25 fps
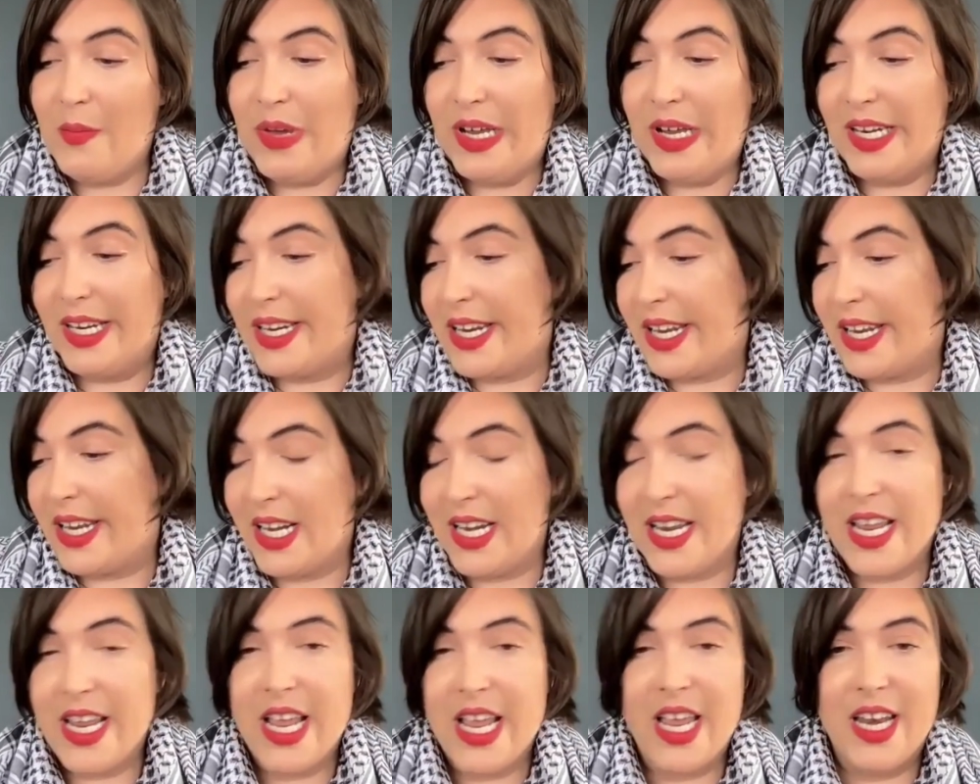
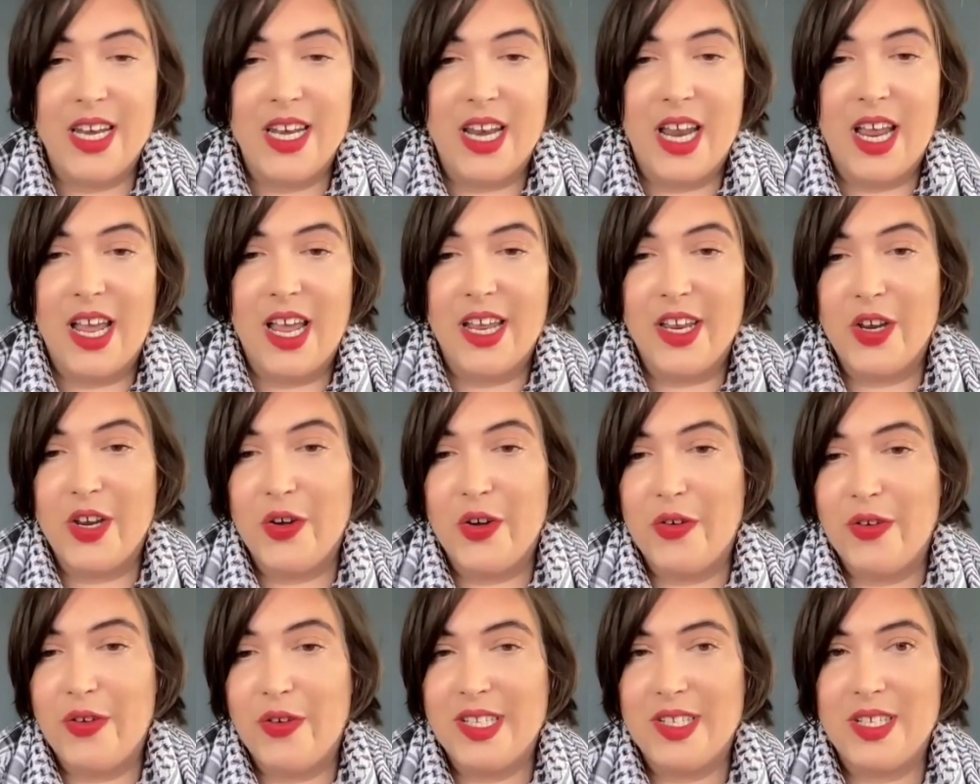politically and
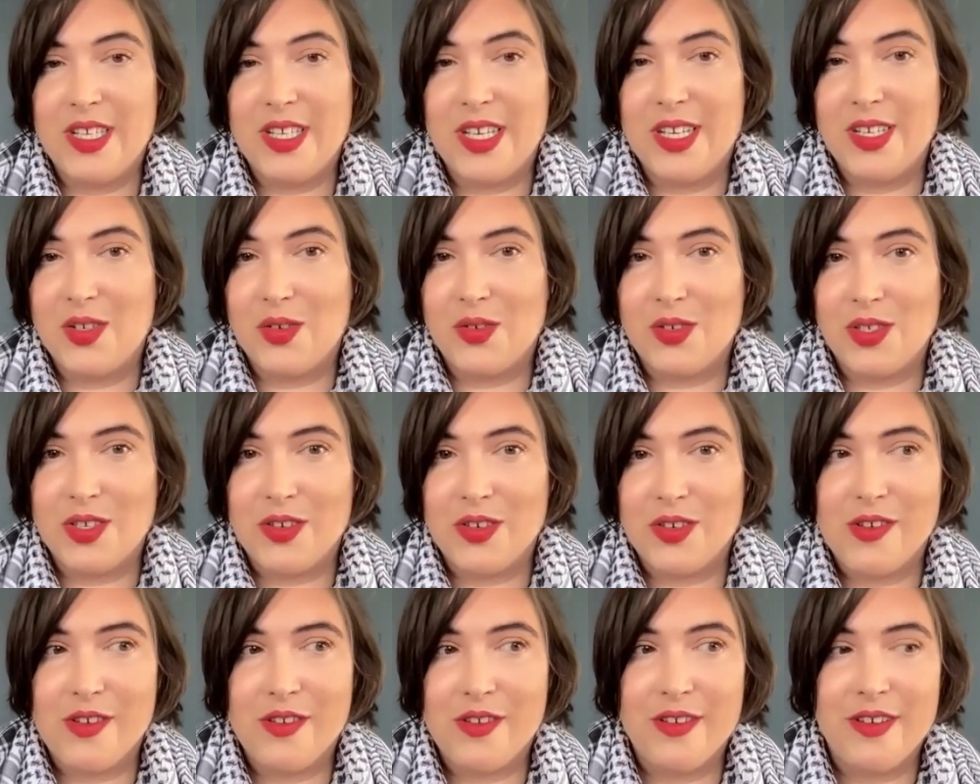you know is
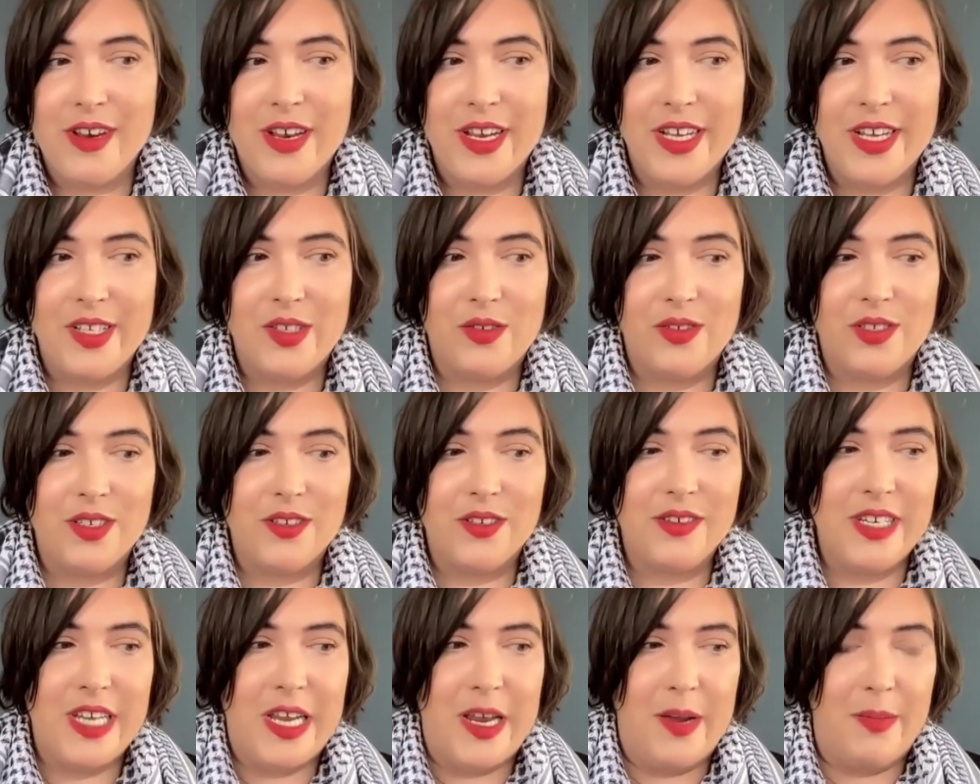
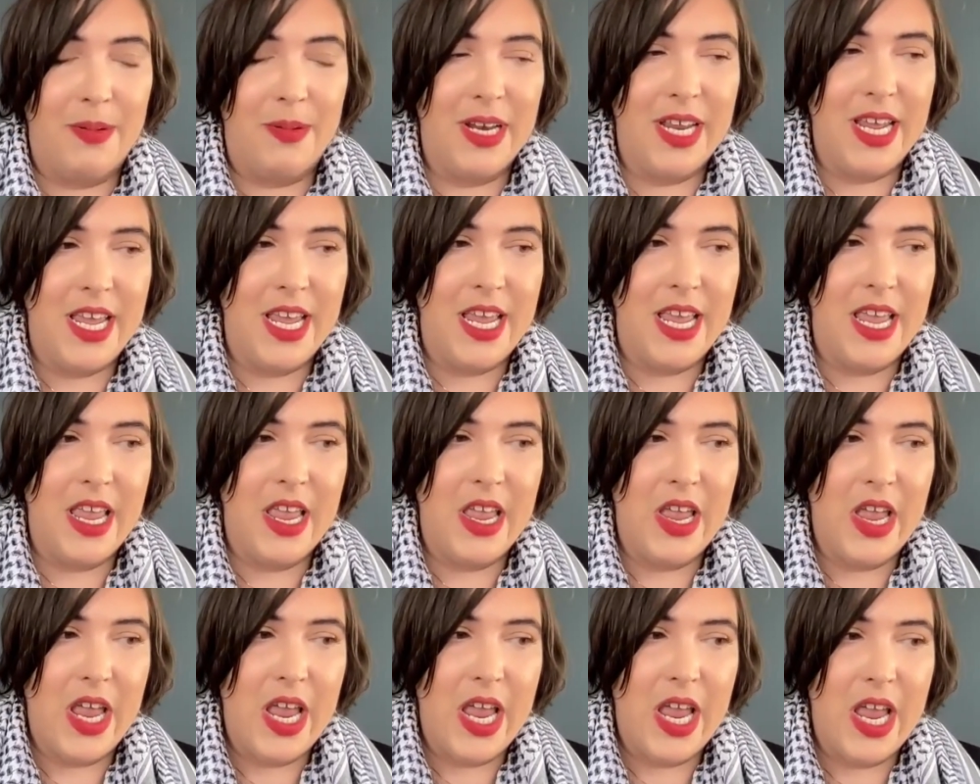also
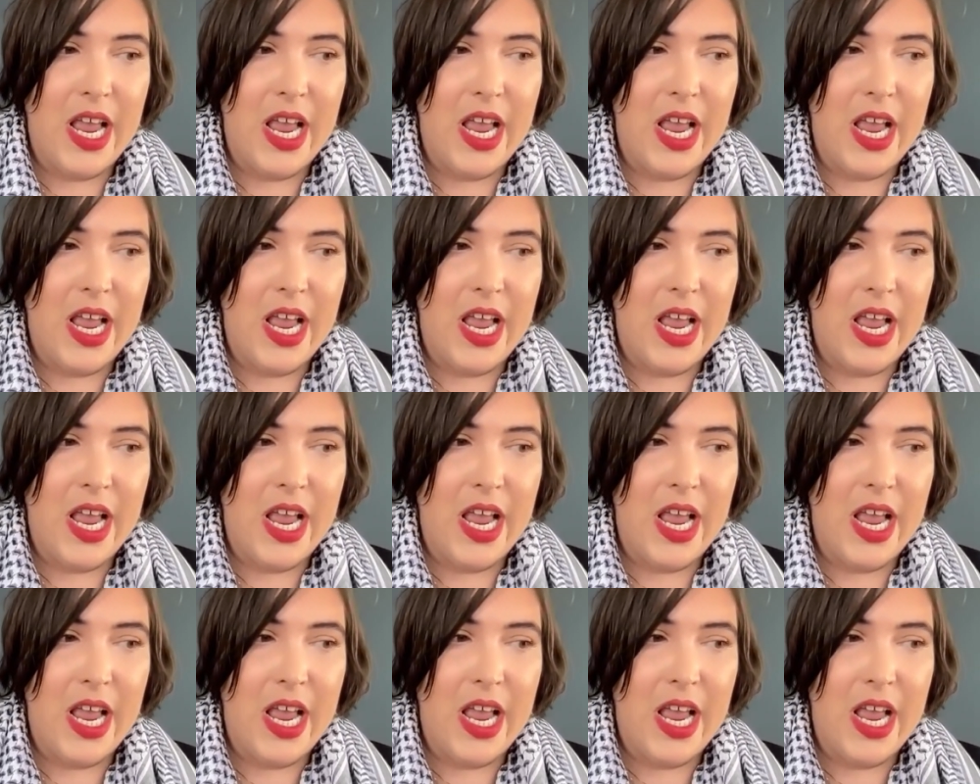deeply.